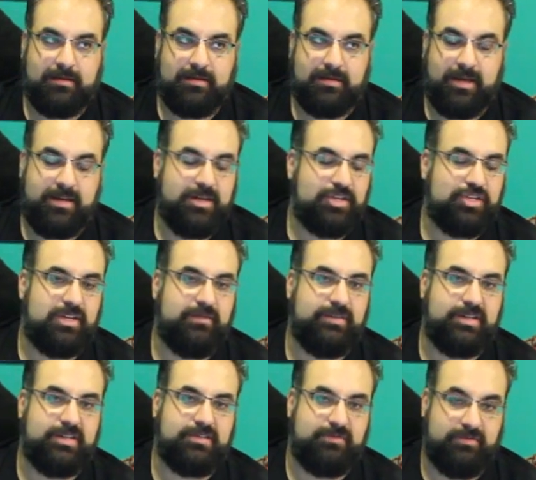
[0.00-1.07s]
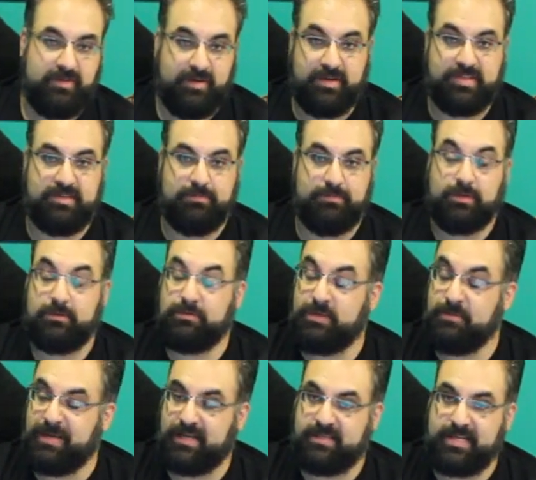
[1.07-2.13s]
Initiative is very simple. You
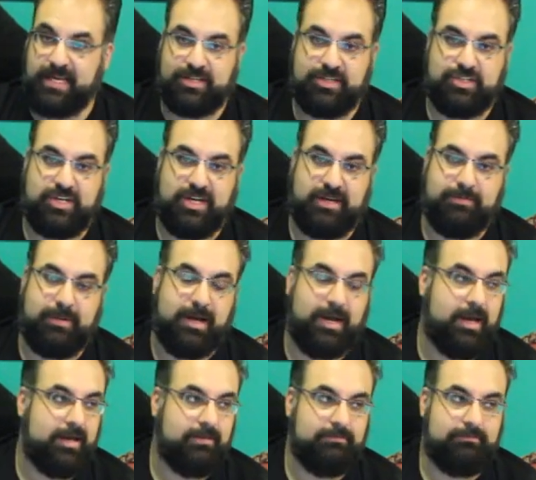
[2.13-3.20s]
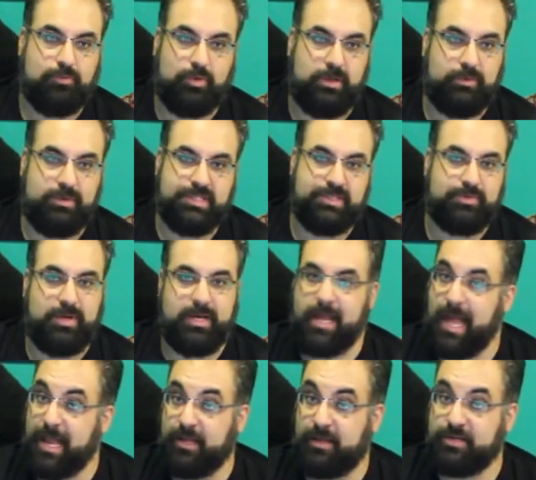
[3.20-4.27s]
make a dex check by rolling 1d20,
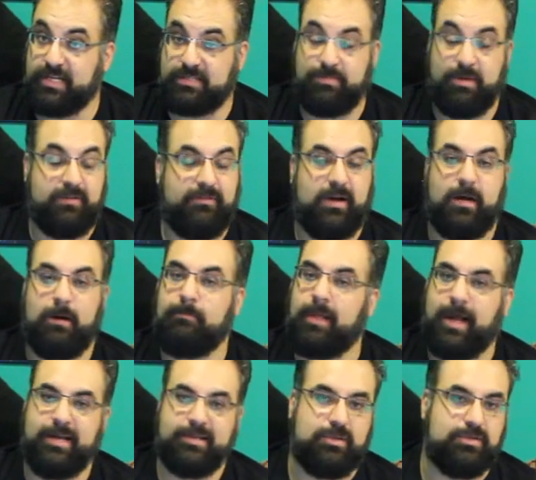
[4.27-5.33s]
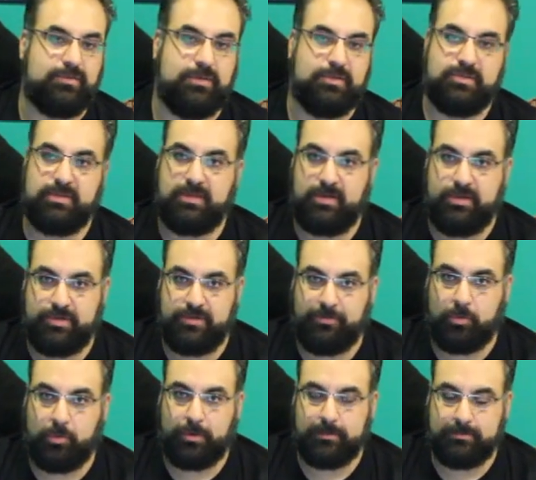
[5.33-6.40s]
adding your dex modifier. Highest goes first in the initiative
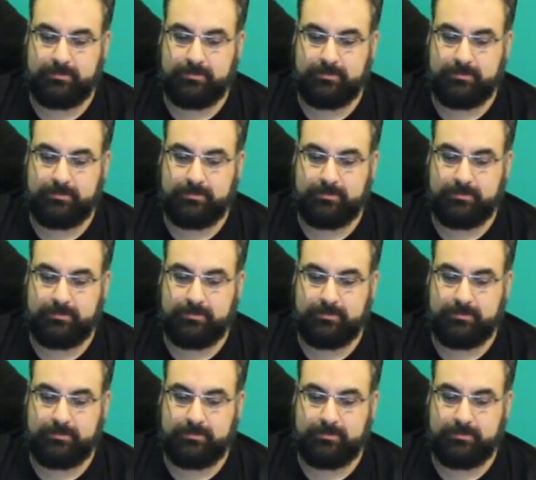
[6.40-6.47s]
order.